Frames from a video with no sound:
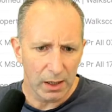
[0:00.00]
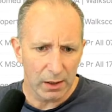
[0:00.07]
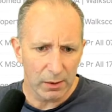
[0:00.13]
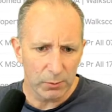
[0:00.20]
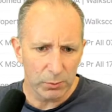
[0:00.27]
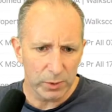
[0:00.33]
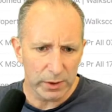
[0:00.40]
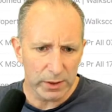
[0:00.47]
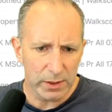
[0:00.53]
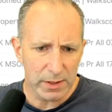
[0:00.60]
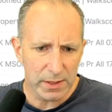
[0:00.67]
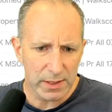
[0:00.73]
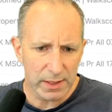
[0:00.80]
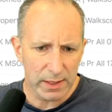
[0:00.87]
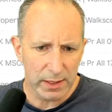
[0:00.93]
we can
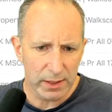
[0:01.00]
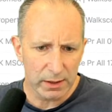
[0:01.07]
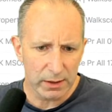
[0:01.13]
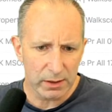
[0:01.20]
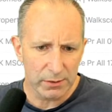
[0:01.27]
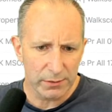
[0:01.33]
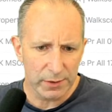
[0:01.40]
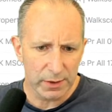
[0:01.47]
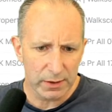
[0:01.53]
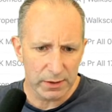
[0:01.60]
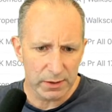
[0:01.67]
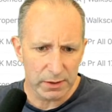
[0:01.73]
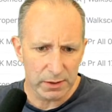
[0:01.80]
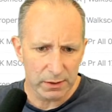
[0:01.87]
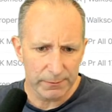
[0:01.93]
see here
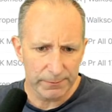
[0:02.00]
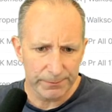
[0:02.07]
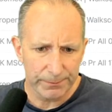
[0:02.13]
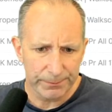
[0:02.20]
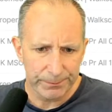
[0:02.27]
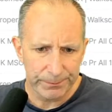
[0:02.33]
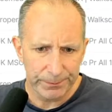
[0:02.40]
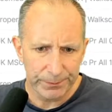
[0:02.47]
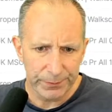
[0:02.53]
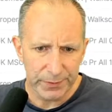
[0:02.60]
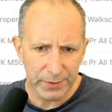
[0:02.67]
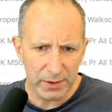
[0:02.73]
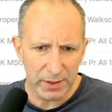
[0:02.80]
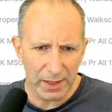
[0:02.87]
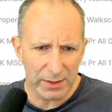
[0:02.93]
that
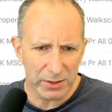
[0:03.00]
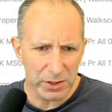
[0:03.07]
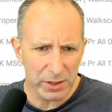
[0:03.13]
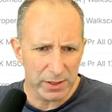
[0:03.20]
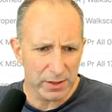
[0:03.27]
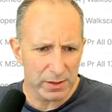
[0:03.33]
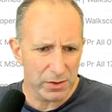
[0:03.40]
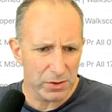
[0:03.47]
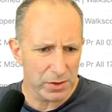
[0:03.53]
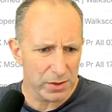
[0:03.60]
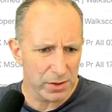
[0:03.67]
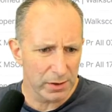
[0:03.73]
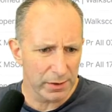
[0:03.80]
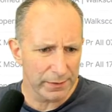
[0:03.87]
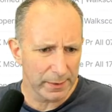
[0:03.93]
actually there's just
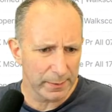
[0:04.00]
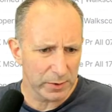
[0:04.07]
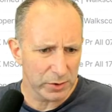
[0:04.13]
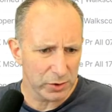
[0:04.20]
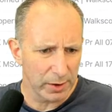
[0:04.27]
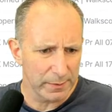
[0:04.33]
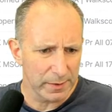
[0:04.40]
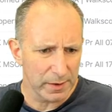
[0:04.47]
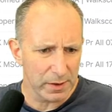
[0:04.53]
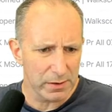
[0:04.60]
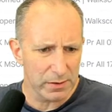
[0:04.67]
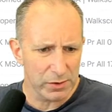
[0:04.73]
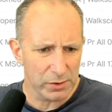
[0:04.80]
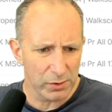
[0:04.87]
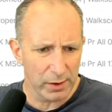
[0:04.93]
not that much crime. There
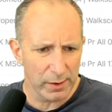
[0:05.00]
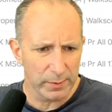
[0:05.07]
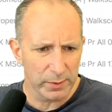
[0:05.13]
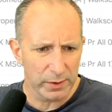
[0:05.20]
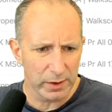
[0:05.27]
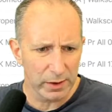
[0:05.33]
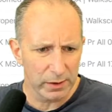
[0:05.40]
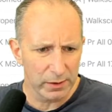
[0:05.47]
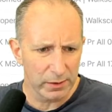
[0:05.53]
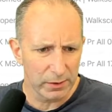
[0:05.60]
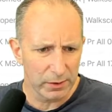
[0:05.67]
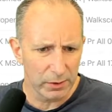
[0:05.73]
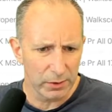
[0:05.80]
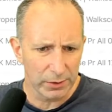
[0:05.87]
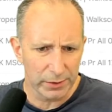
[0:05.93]
is crime
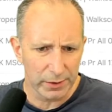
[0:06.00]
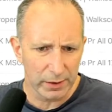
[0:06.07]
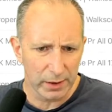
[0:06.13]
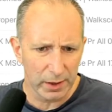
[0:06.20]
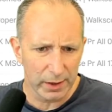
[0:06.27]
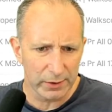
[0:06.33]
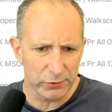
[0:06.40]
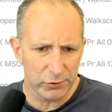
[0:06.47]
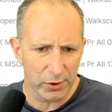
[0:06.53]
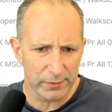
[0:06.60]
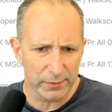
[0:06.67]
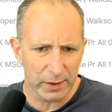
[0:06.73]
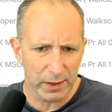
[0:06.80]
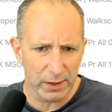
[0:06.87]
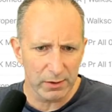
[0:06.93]
on a high
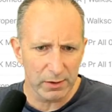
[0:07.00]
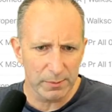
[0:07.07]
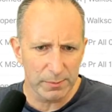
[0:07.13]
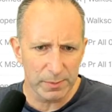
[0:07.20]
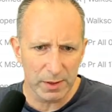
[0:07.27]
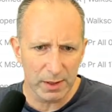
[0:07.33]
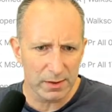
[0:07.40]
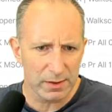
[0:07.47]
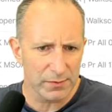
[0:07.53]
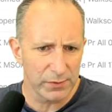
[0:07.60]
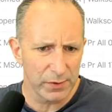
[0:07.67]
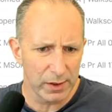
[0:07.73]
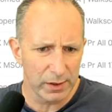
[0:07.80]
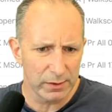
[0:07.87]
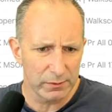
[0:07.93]
traffic area, but that's
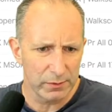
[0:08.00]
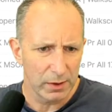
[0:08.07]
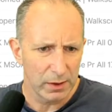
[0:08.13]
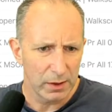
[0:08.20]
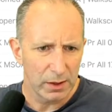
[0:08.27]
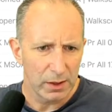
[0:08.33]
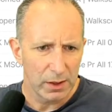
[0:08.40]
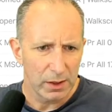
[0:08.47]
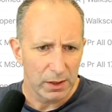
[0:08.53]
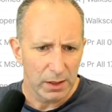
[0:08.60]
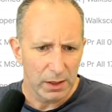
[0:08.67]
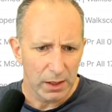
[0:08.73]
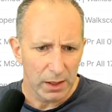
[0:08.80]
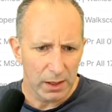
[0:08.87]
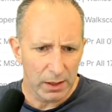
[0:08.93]
fine.
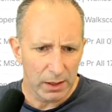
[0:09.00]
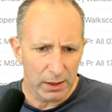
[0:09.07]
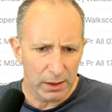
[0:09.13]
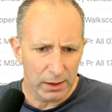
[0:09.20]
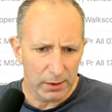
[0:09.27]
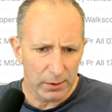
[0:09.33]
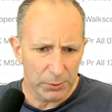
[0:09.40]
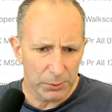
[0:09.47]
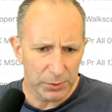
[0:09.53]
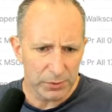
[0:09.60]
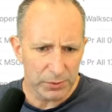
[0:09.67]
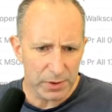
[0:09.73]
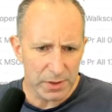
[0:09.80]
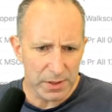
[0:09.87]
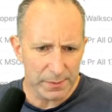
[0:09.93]
We've
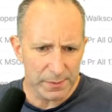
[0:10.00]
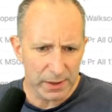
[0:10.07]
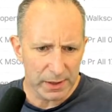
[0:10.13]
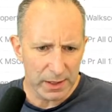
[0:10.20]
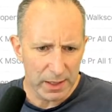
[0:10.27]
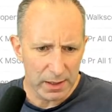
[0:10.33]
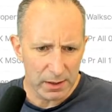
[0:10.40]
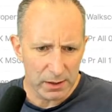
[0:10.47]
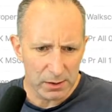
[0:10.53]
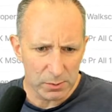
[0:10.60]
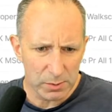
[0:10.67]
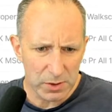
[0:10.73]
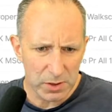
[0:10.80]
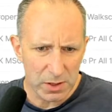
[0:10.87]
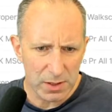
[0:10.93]
got something here
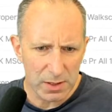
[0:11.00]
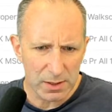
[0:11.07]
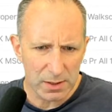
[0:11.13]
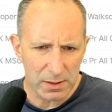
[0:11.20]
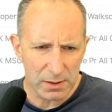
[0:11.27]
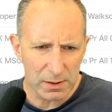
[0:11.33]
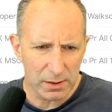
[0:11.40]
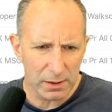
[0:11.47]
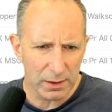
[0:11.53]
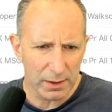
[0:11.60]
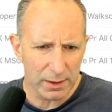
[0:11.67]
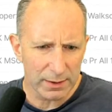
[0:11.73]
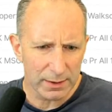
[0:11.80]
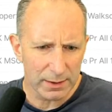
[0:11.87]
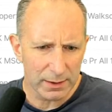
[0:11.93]
which is
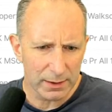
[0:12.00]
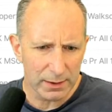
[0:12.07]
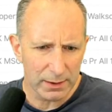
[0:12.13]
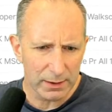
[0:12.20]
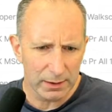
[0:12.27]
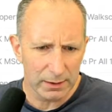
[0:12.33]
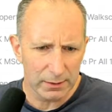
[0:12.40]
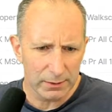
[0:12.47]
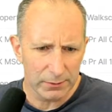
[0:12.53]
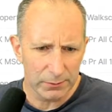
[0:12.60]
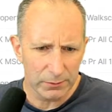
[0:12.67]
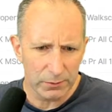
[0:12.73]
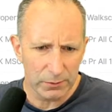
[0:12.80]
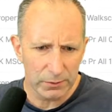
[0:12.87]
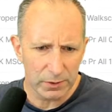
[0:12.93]
slightly
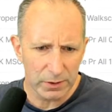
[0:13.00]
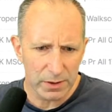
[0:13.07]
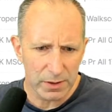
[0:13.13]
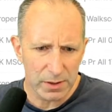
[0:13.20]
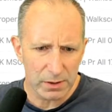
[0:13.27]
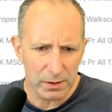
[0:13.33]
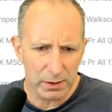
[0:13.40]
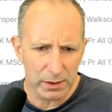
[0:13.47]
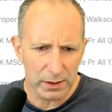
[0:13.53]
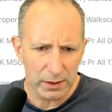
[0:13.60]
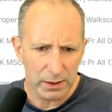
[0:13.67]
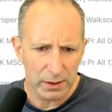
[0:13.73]
concerning,